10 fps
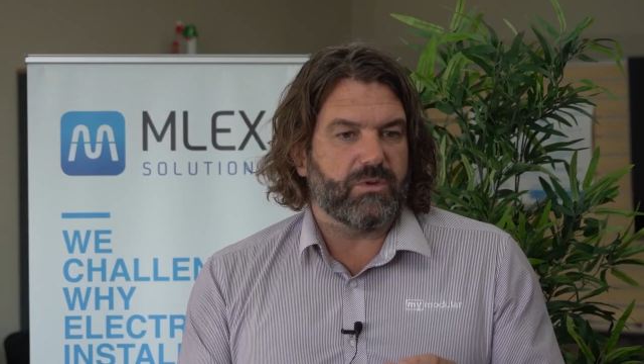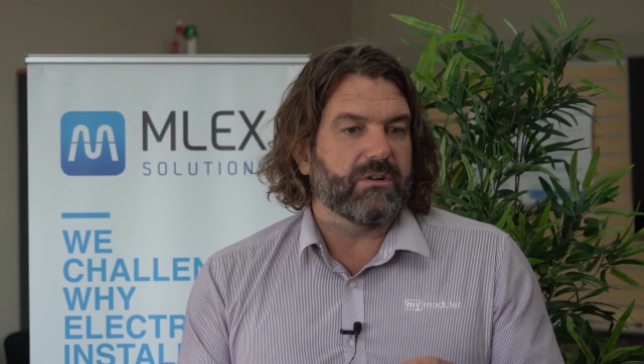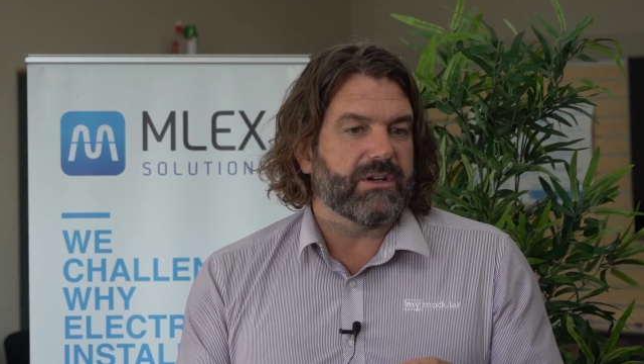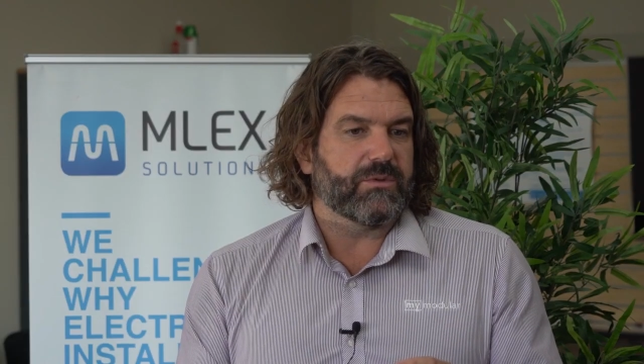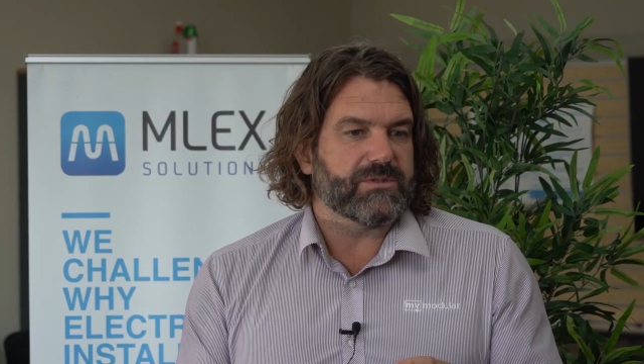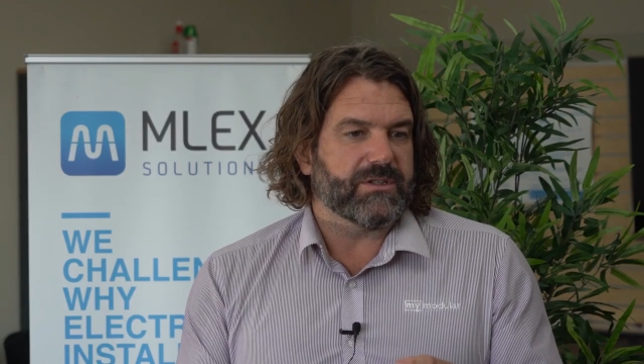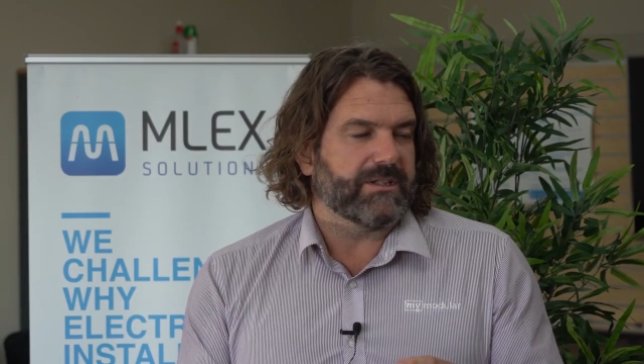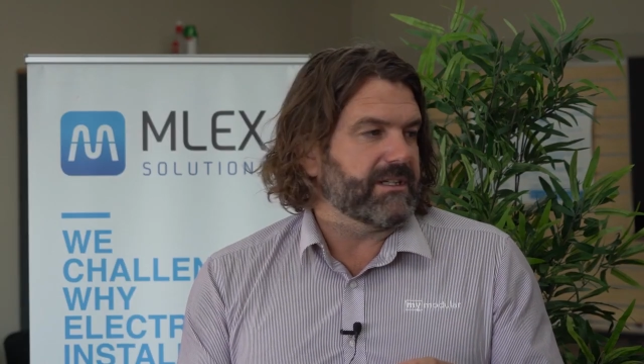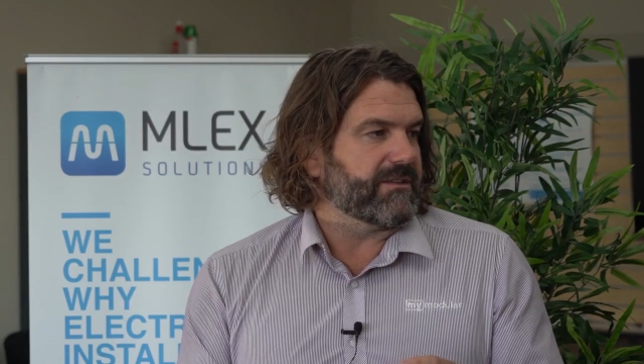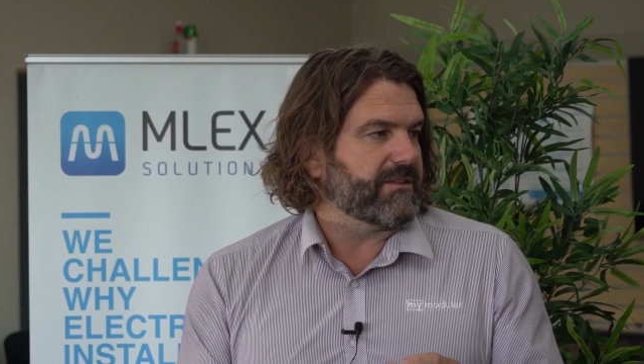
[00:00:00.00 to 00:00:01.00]
wiring also
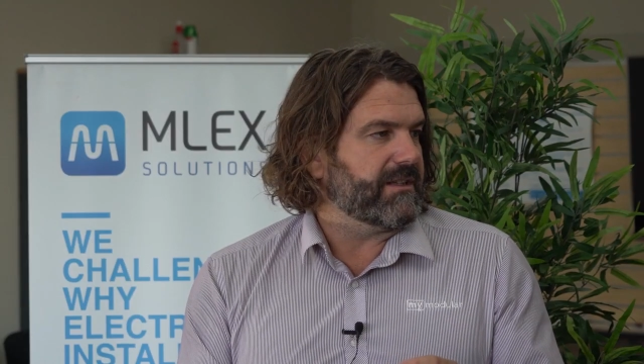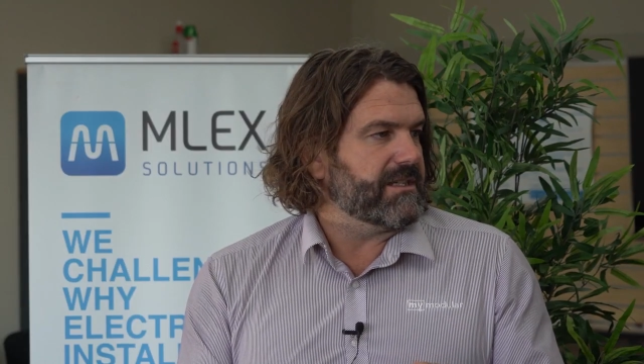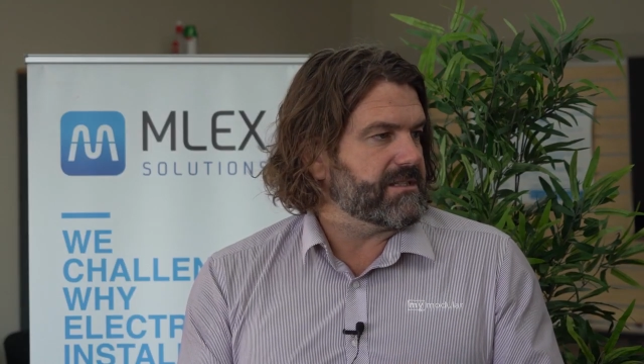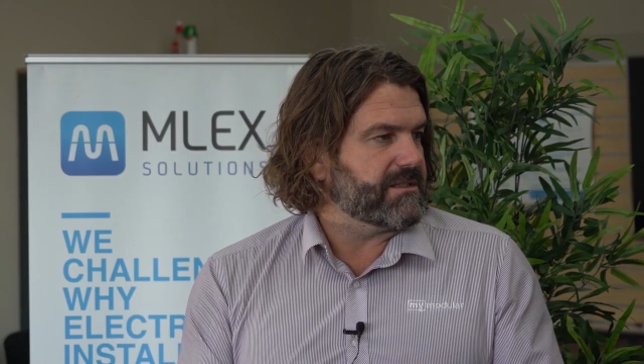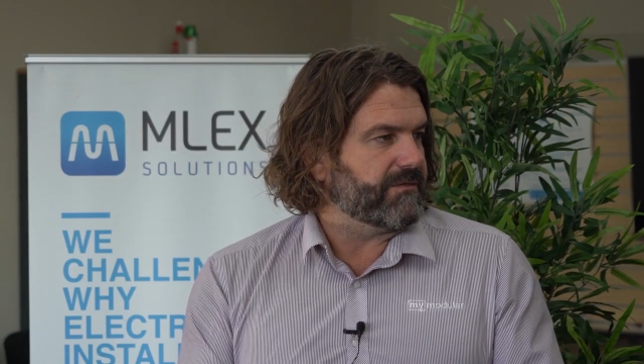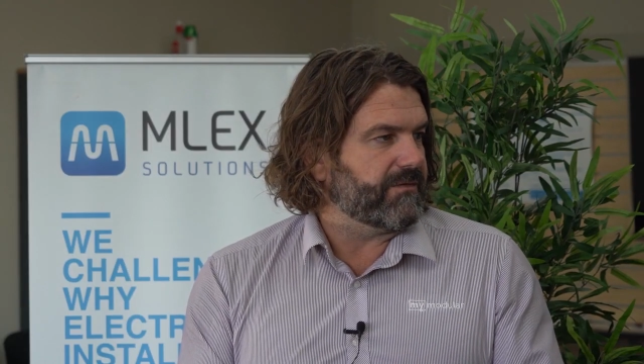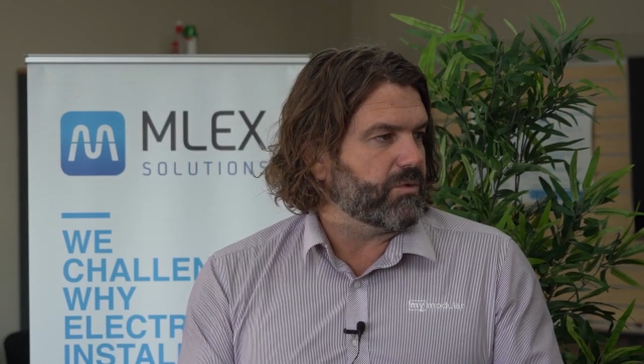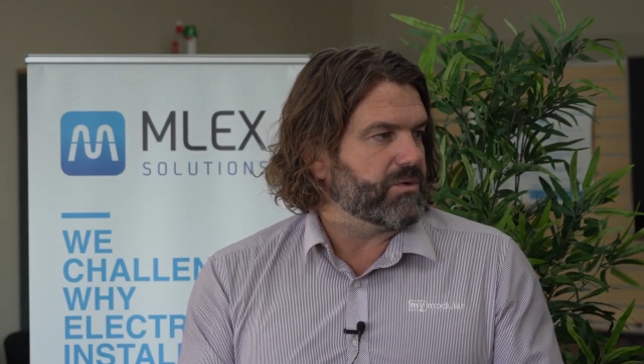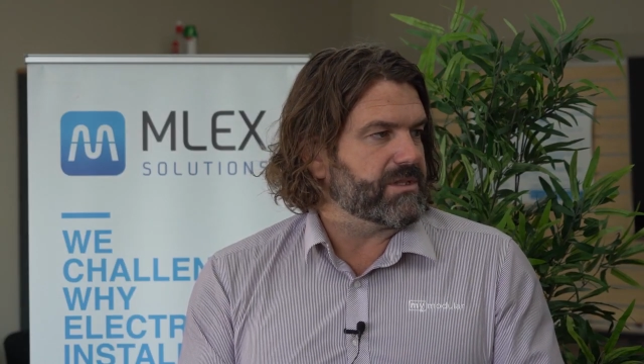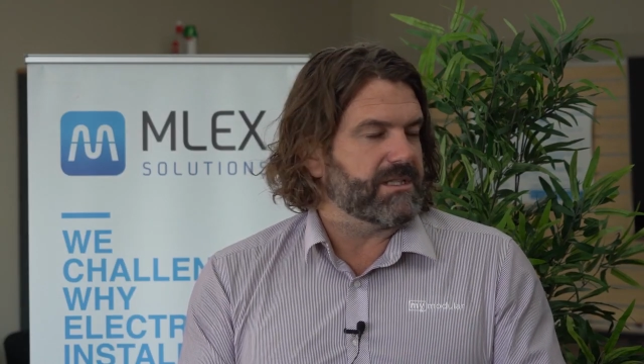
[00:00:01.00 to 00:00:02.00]
does is starts to
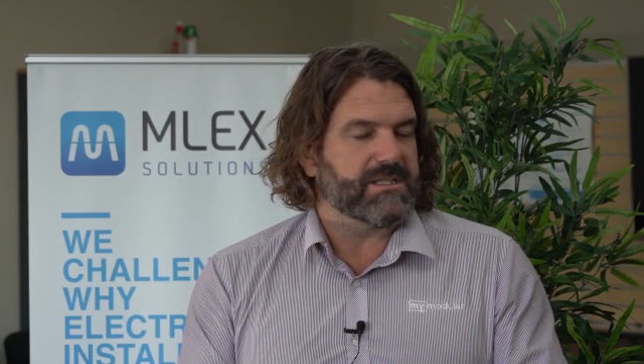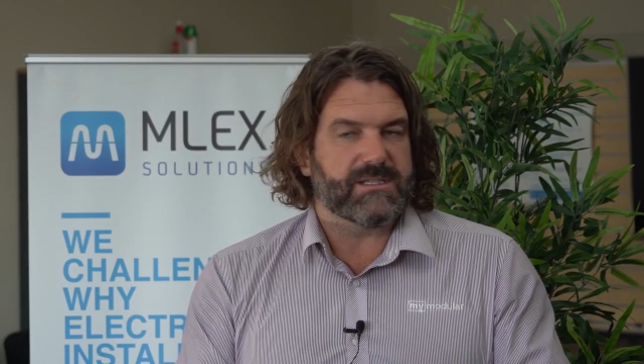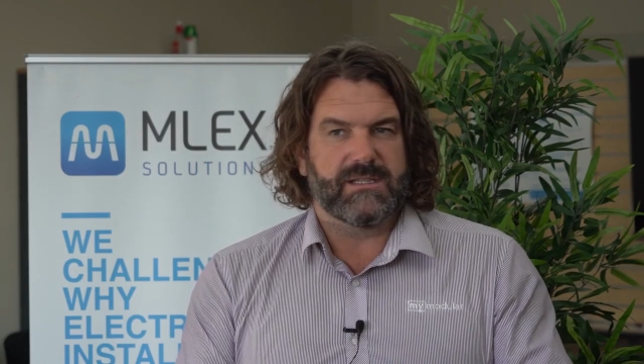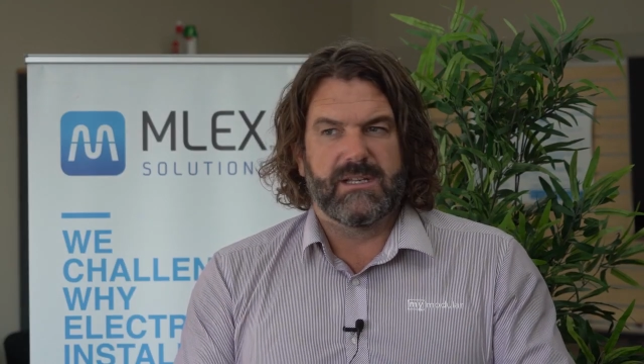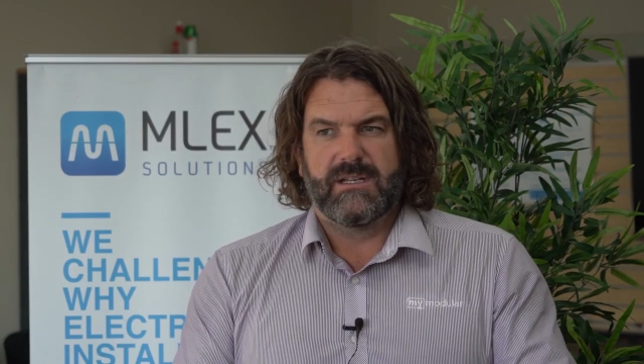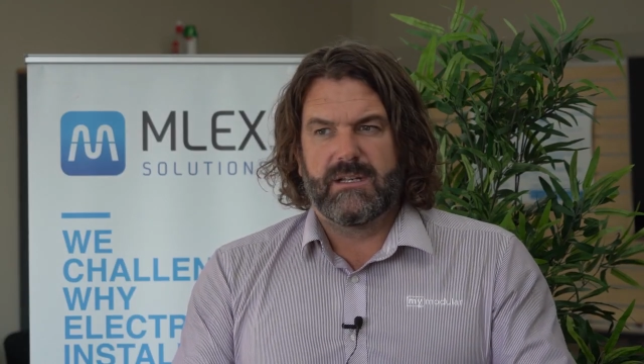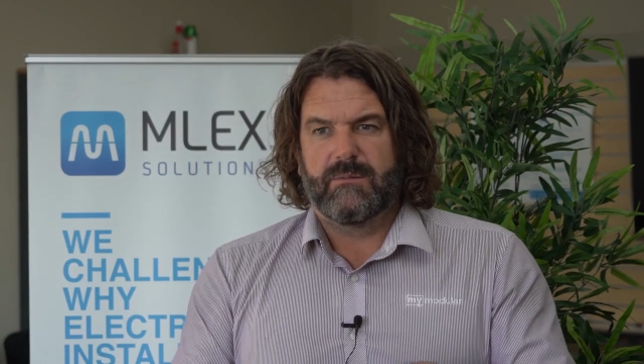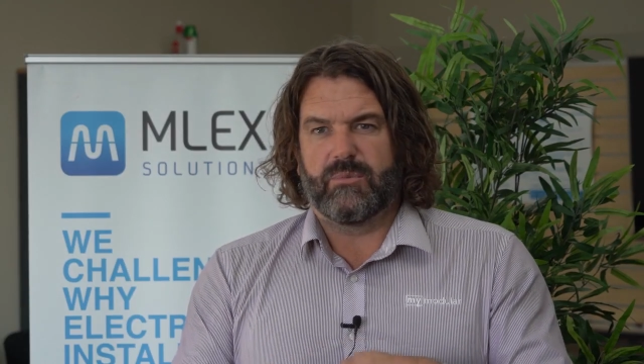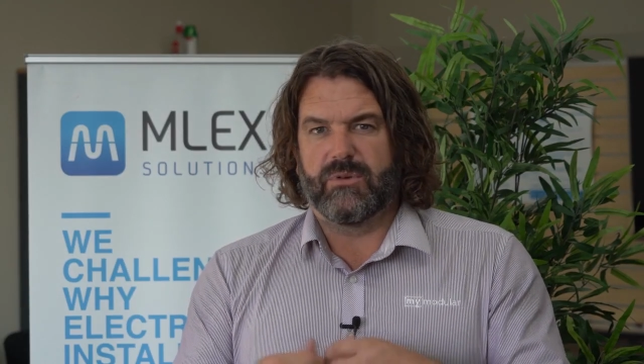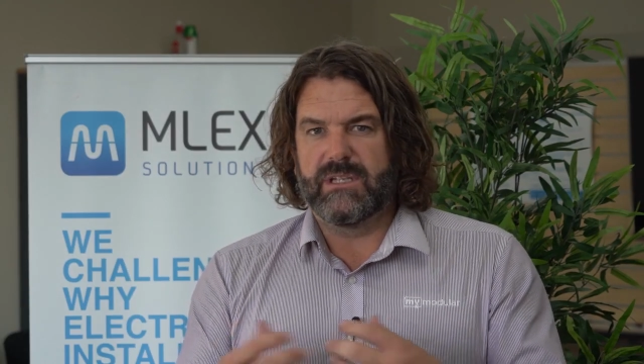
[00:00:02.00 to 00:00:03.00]
force this
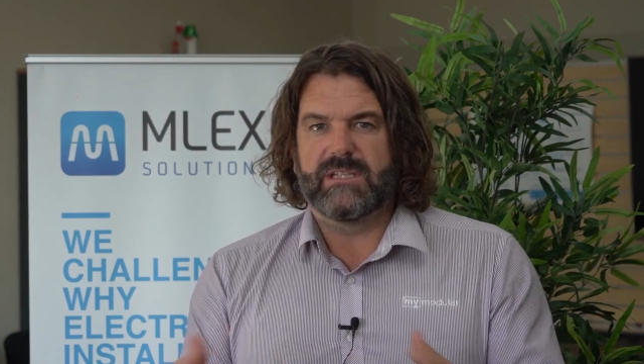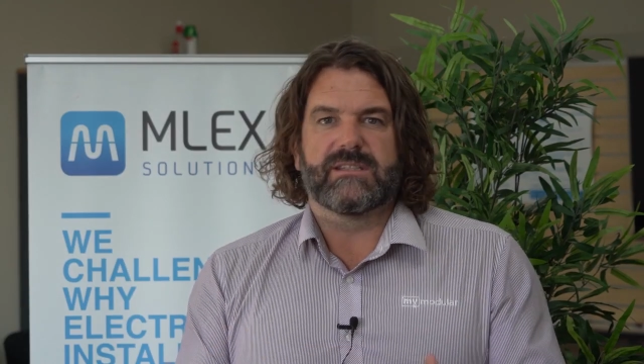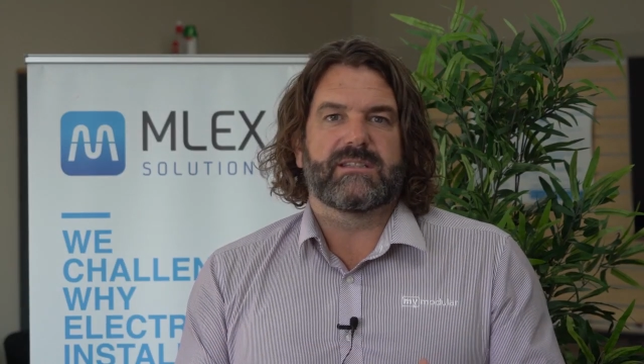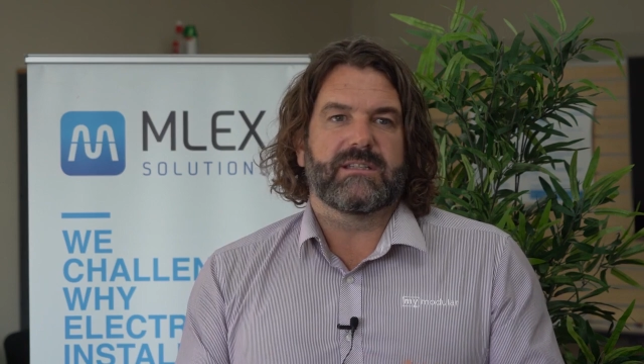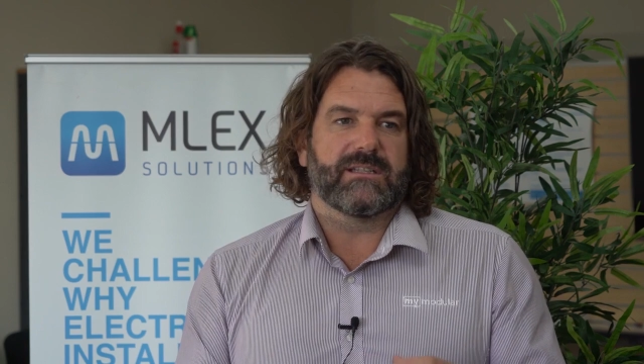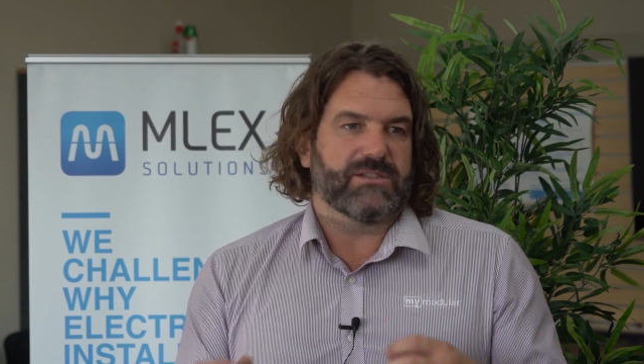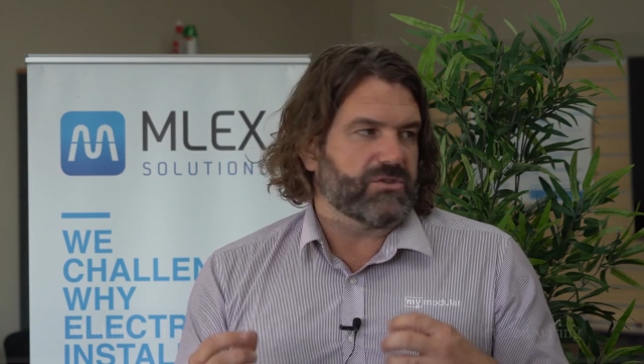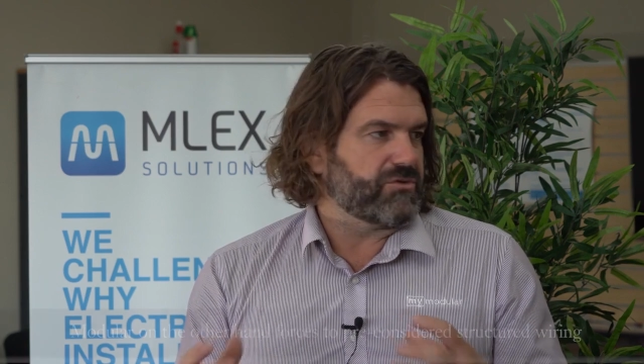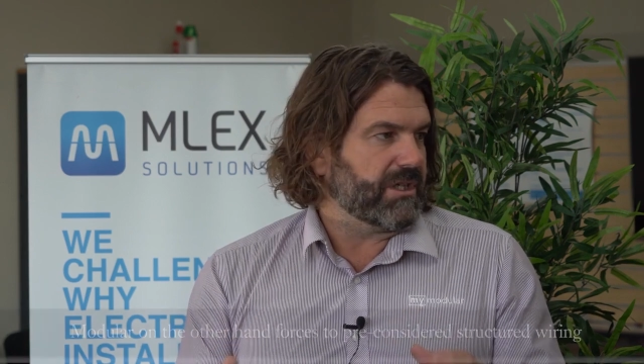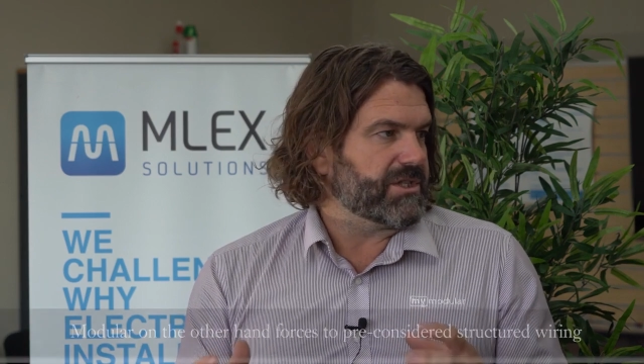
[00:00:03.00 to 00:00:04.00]
pre-considered
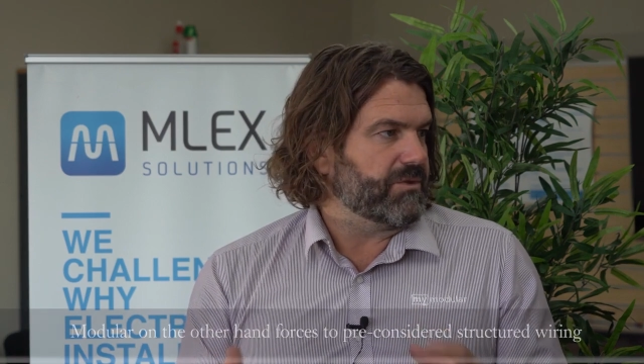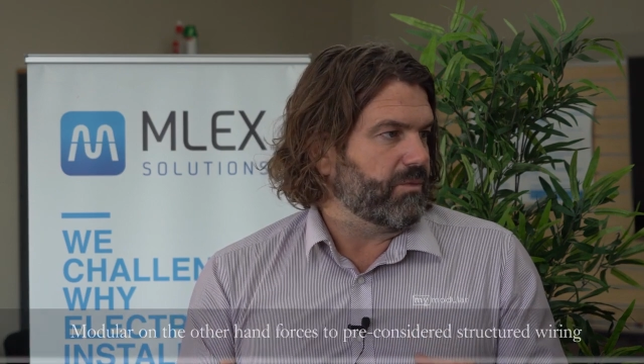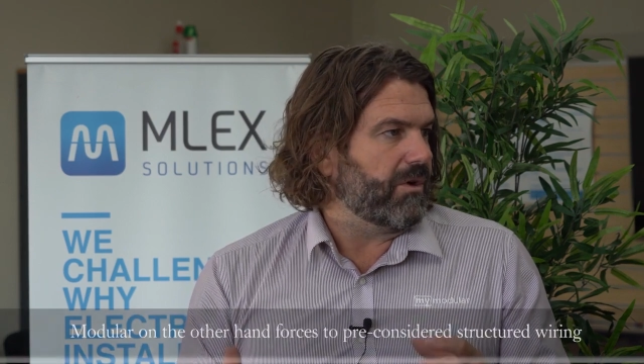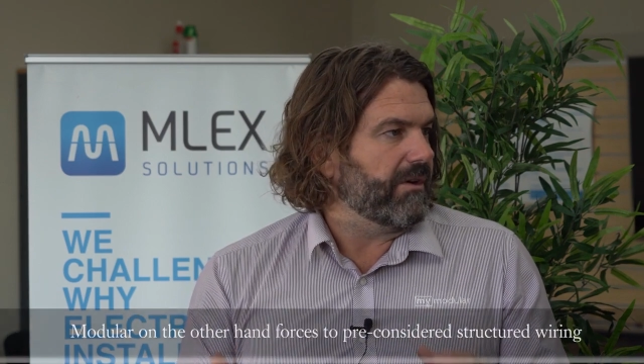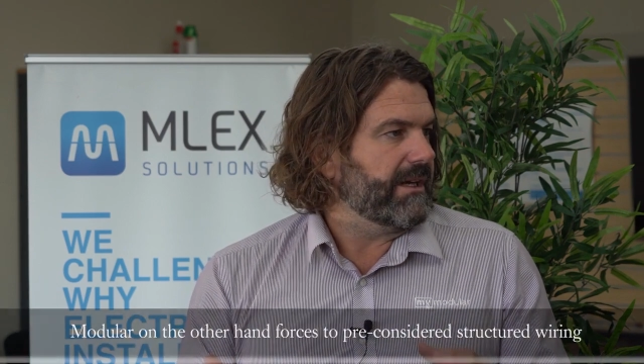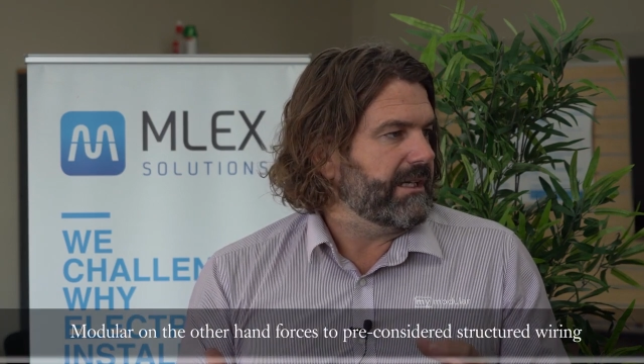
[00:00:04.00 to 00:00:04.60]
structured wiring.